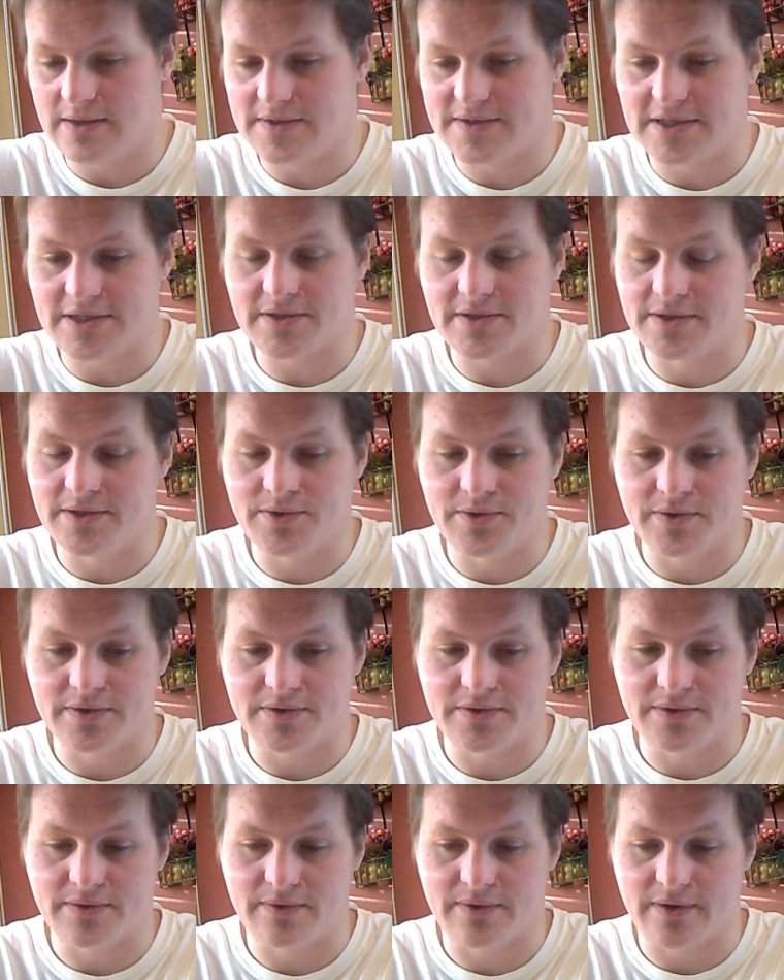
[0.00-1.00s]
Essentially, you're doing
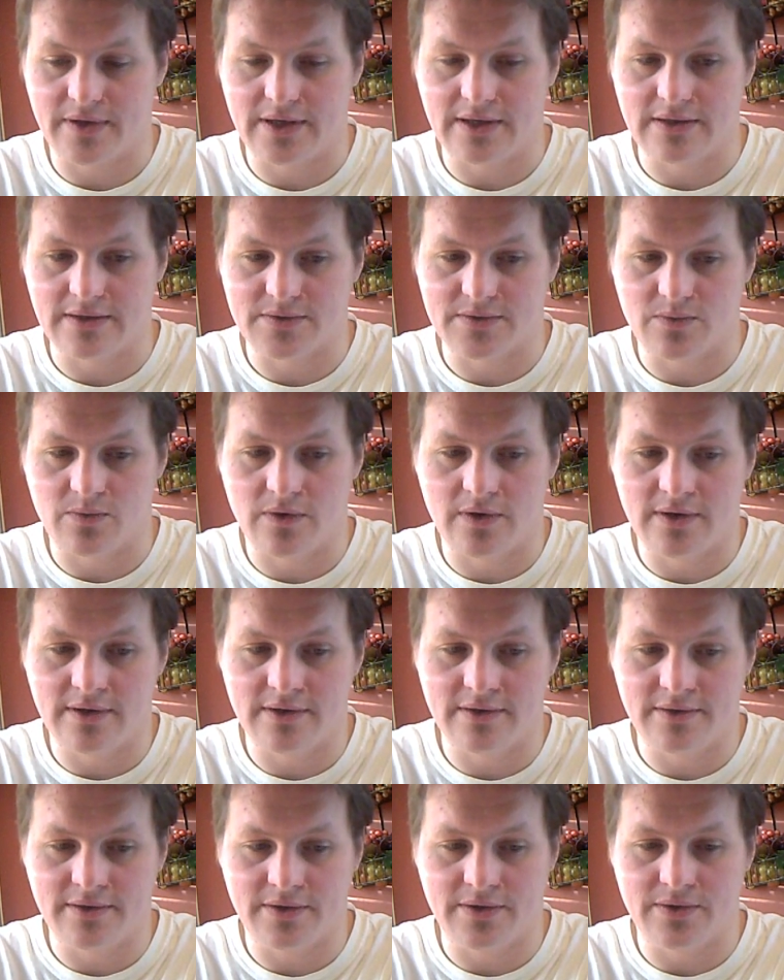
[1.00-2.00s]
two things.
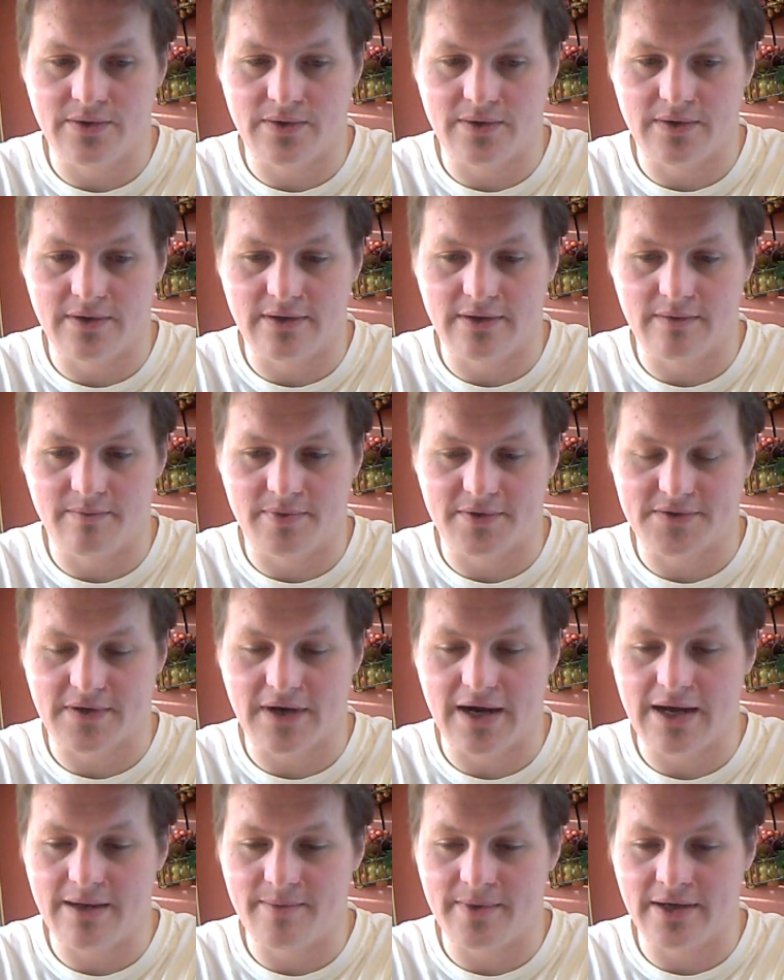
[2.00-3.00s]
One, you're
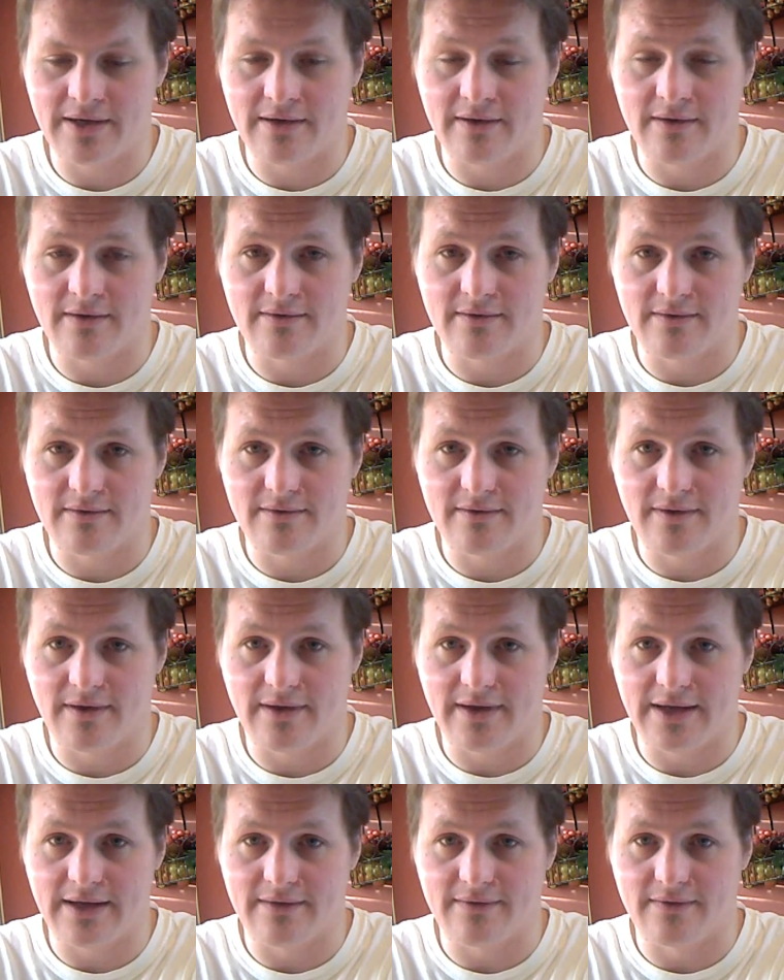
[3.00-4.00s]
prescribing
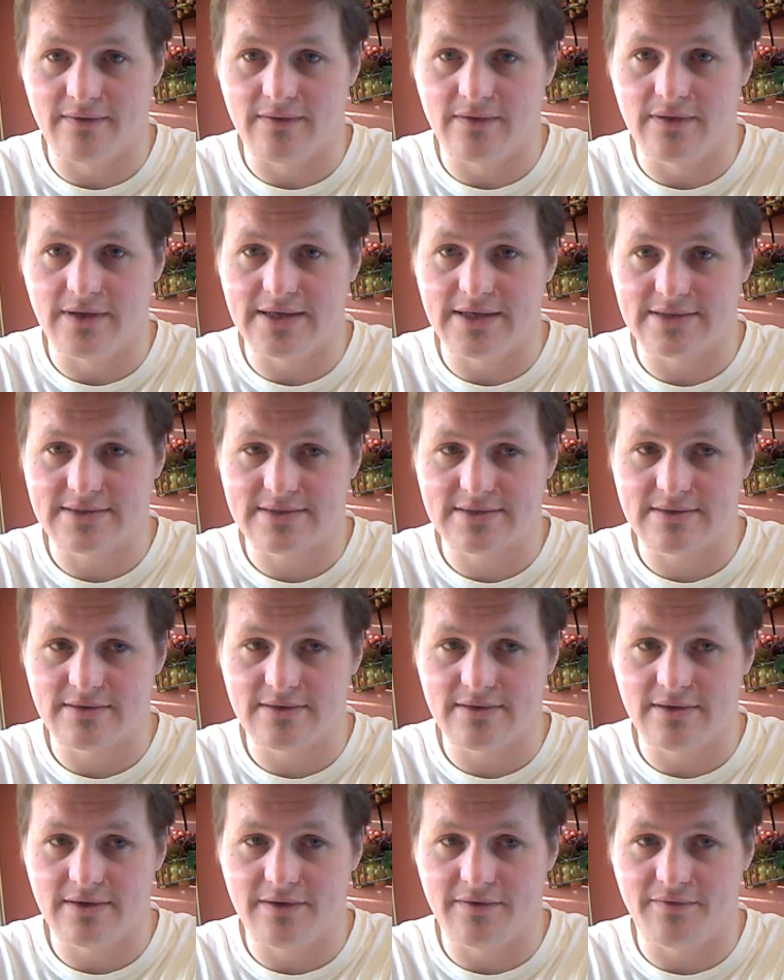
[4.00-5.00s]
a list
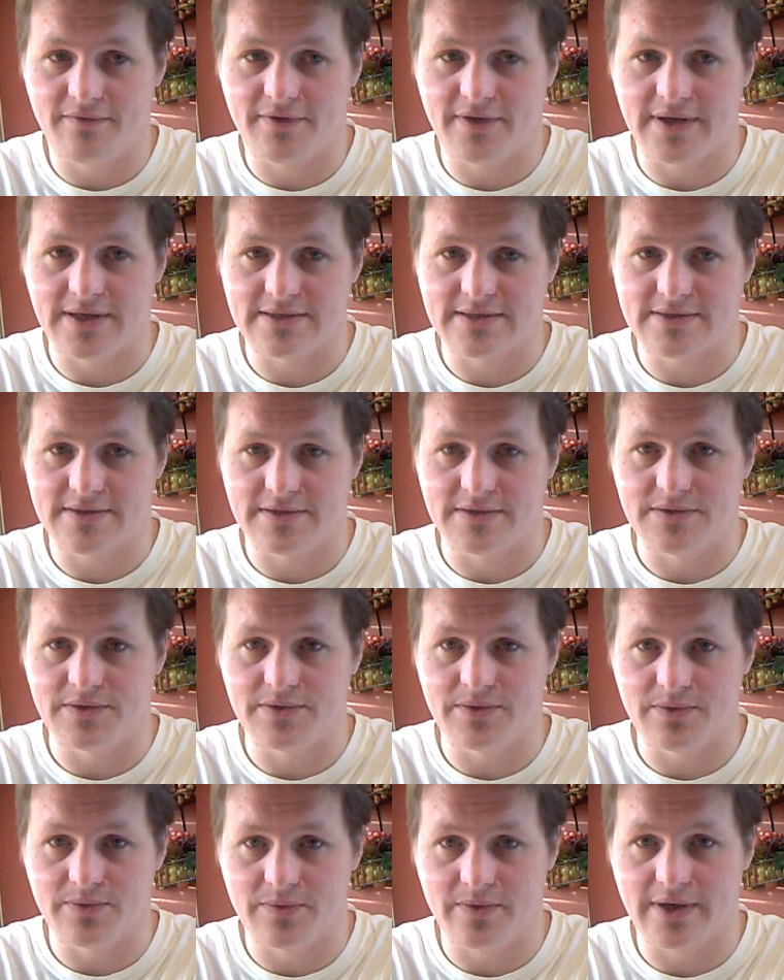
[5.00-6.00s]
of things to
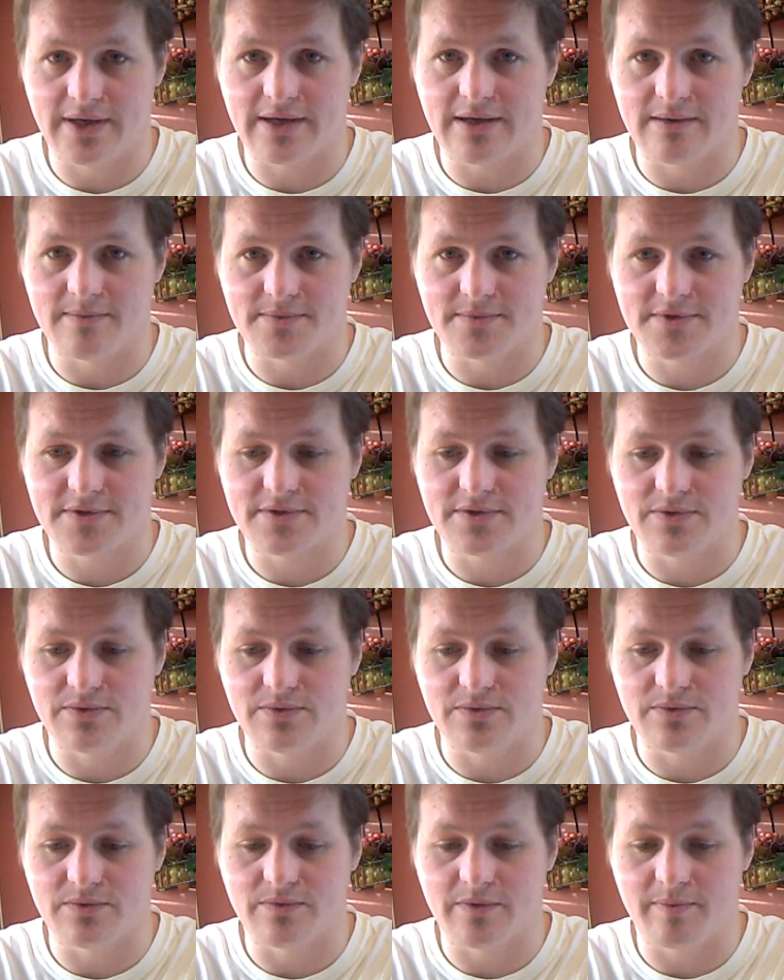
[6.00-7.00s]
do when it comes
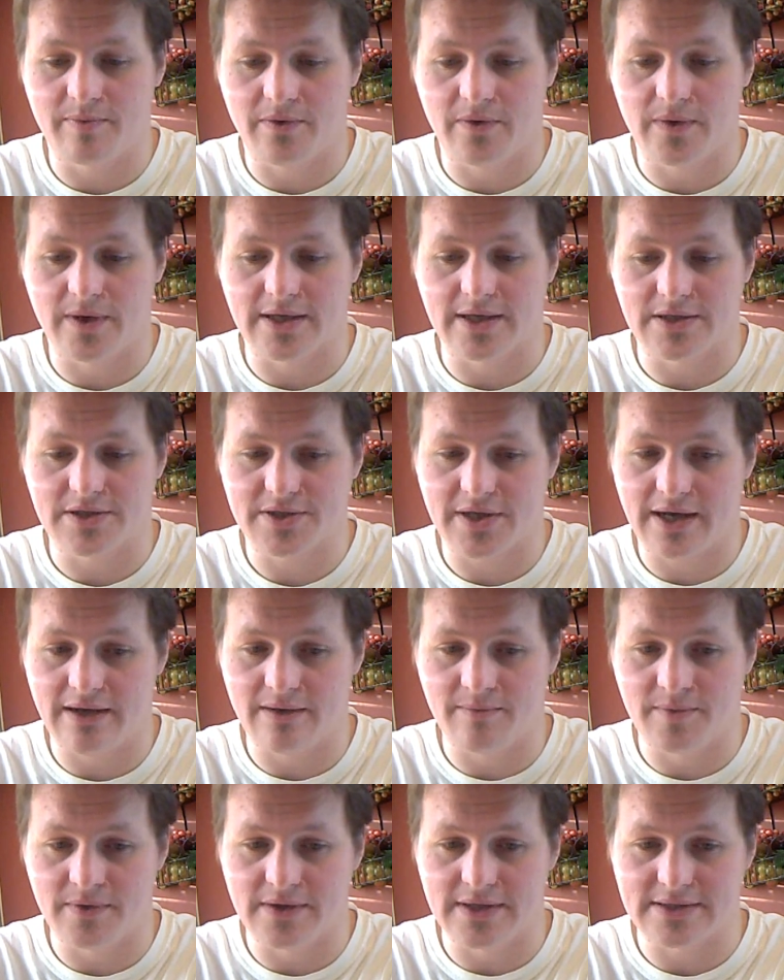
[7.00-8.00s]
to reporting a
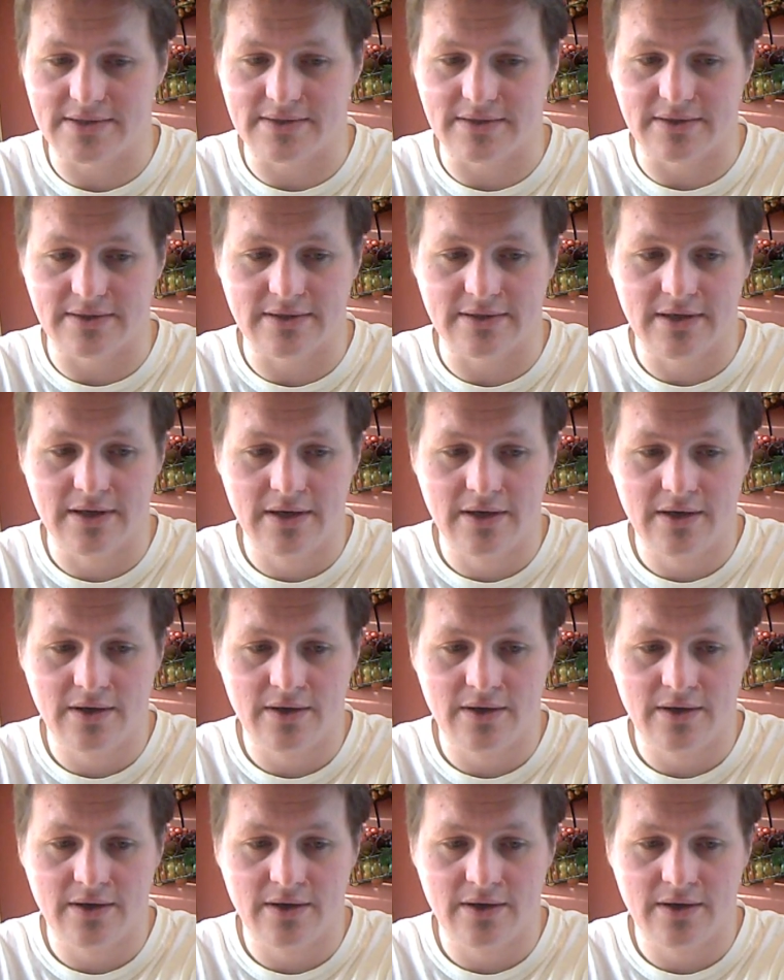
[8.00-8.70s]
child molester,